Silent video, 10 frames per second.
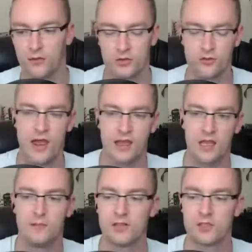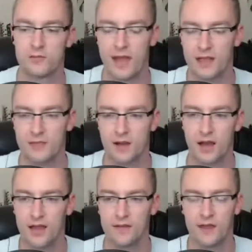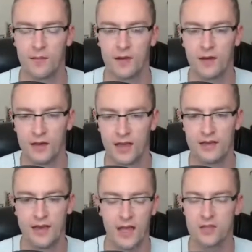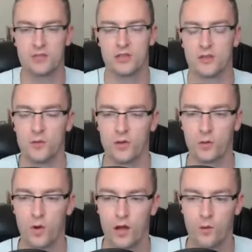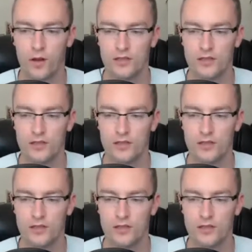dragging a bunch of bags behind them and not using the moving walkway?